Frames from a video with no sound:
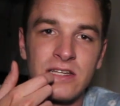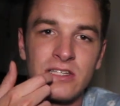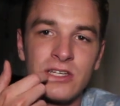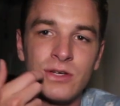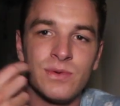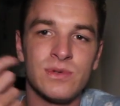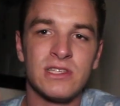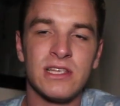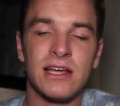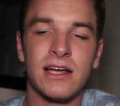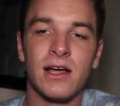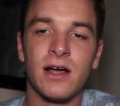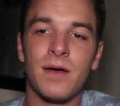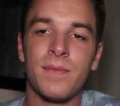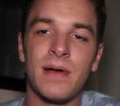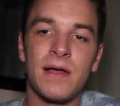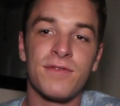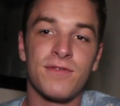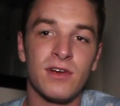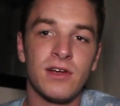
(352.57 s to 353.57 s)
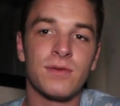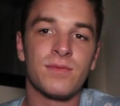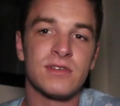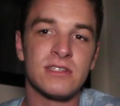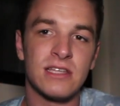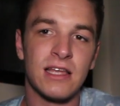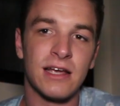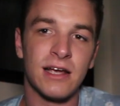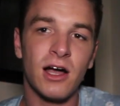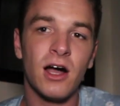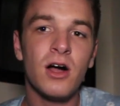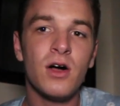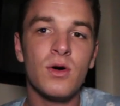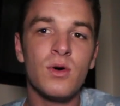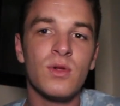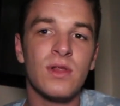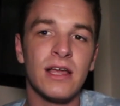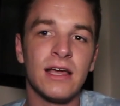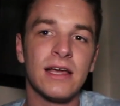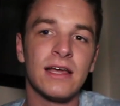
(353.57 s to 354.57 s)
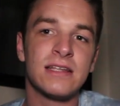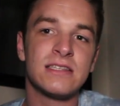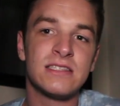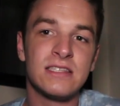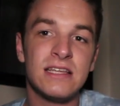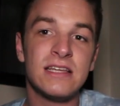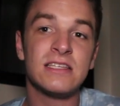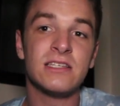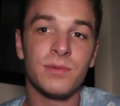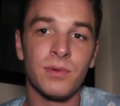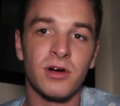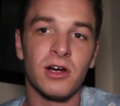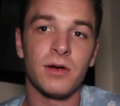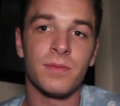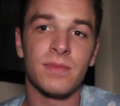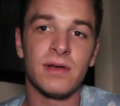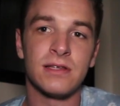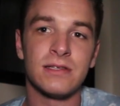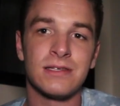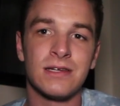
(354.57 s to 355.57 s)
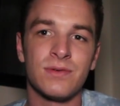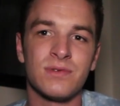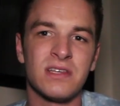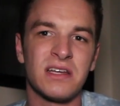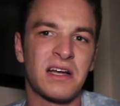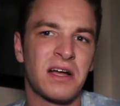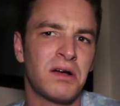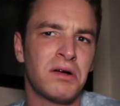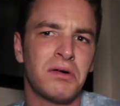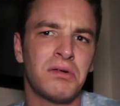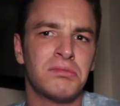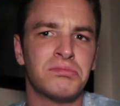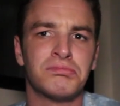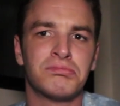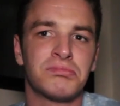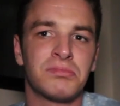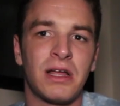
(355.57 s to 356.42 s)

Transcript: She was like, my friend was like, oh, like it's these apartments, and I was like, oh,